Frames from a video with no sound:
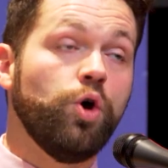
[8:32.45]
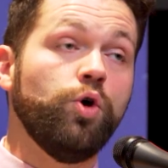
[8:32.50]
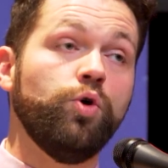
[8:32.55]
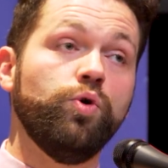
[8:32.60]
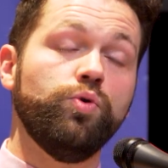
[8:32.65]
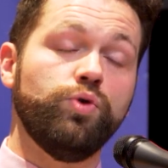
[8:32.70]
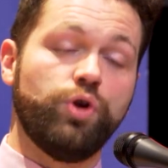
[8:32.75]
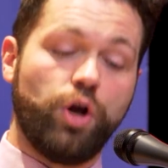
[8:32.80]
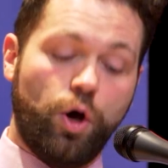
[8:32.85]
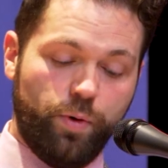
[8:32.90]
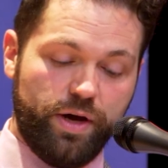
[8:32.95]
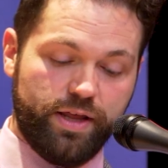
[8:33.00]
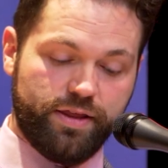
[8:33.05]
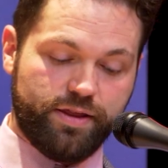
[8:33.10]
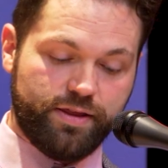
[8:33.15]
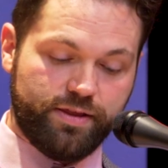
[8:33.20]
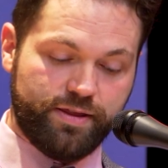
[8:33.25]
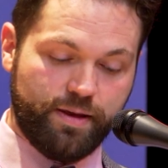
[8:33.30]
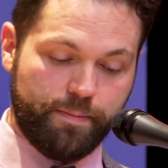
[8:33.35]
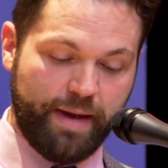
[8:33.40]
Who
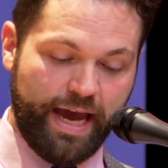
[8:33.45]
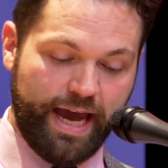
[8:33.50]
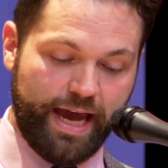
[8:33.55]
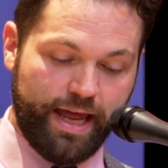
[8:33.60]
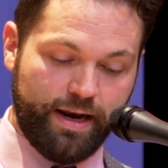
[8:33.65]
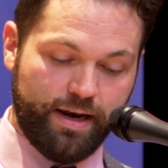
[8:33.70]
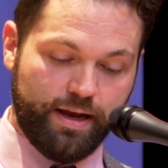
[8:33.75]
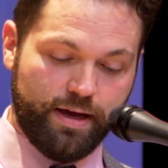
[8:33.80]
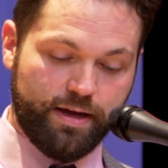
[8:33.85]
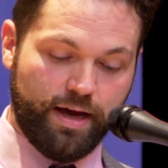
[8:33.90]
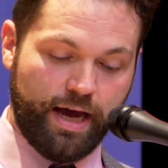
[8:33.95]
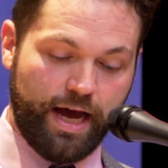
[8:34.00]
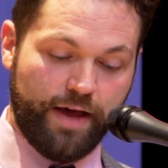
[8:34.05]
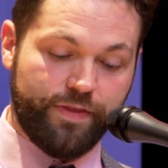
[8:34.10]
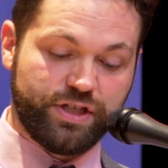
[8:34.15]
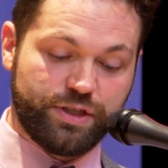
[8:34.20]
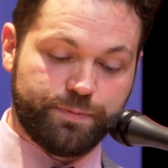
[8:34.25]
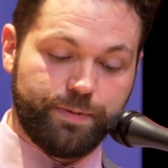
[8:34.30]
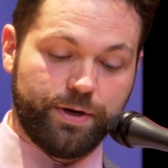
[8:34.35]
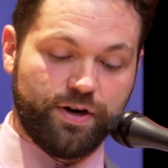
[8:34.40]
knoweth the man, uh,
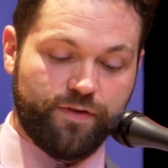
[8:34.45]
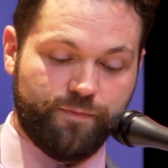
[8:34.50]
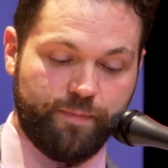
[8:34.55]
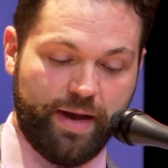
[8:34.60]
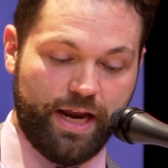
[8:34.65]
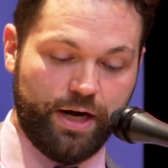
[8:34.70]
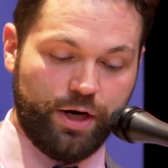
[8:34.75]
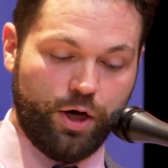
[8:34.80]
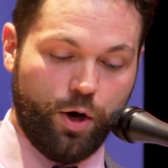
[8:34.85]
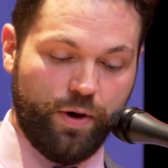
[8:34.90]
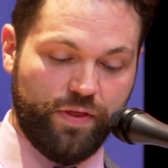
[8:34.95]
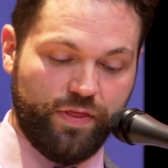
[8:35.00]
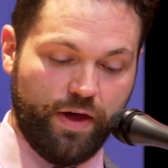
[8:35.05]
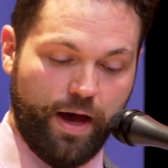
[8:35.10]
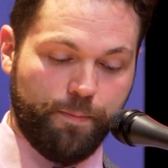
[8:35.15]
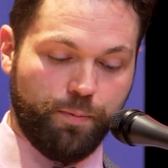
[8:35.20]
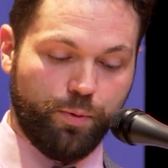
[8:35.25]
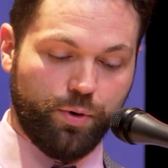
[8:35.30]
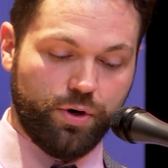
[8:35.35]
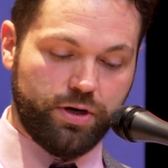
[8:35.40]
the spirit of man goeth
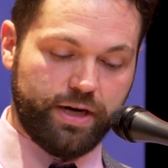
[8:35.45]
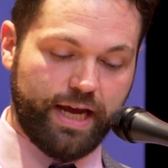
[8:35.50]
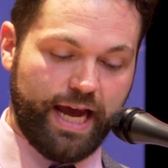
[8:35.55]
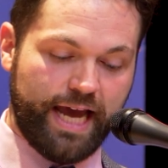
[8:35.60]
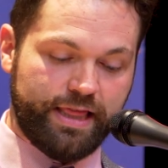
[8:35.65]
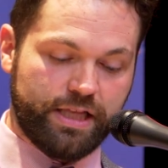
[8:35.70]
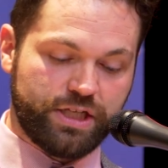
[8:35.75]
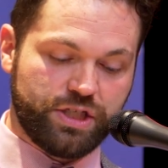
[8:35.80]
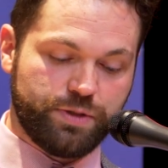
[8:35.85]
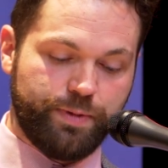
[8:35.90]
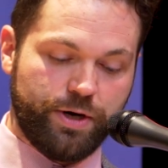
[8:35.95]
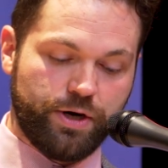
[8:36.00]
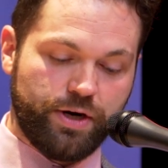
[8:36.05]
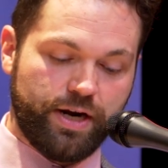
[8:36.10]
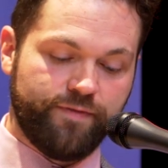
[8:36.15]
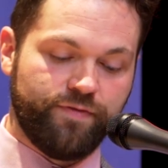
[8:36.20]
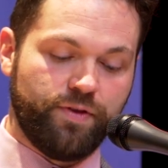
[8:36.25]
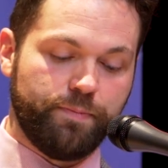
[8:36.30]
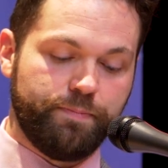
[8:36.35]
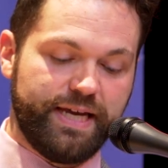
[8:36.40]
upward, and the
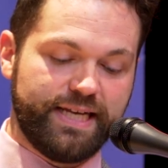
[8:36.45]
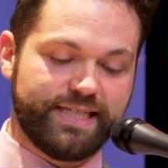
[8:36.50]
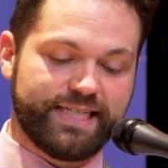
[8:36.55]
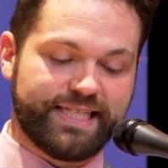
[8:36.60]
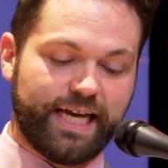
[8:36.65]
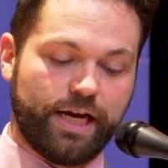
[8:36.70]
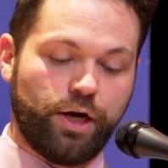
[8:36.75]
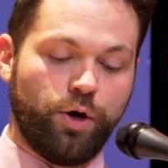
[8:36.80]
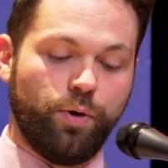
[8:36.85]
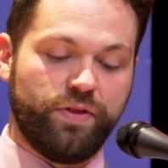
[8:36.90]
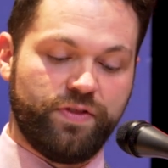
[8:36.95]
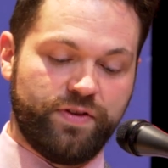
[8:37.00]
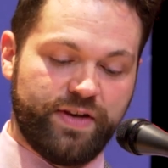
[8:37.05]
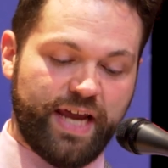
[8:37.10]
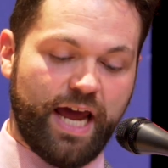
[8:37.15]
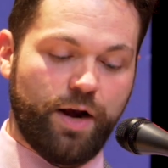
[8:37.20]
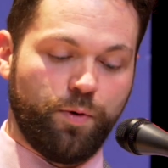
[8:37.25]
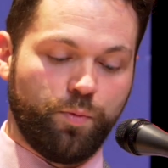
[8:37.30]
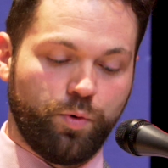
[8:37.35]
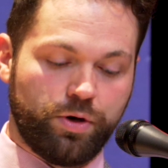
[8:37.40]
spirit of the beast that goeth
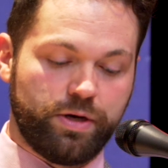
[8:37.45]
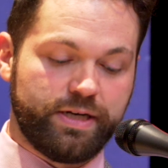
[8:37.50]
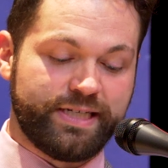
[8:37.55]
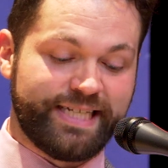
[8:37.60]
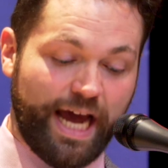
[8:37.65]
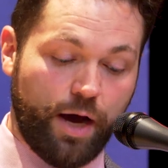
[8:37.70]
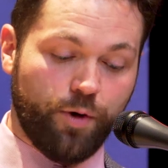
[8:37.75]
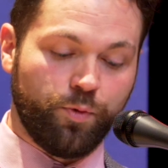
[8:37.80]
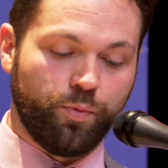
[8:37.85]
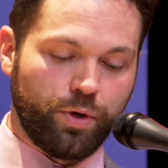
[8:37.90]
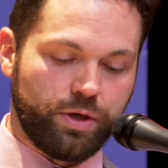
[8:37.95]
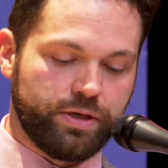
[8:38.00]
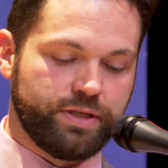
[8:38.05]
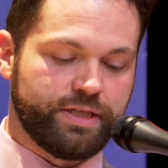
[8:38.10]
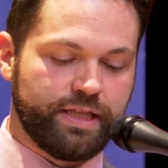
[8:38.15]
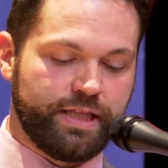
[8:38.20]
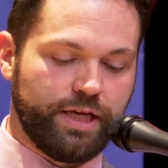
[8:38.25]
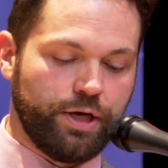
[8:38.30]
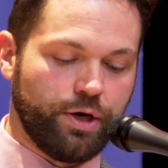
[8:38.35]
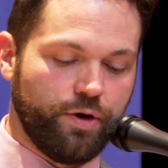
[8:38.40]
downward, downward
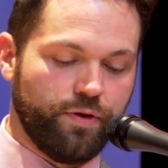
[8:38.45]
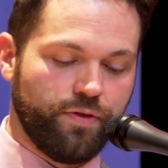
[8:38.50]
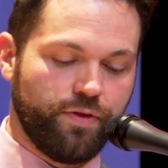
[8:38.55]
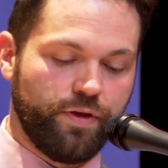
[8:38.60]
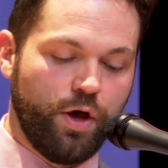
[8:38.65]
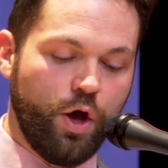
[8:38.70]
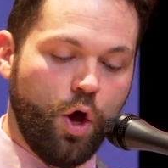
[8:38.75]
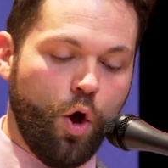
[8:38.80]
to the earth.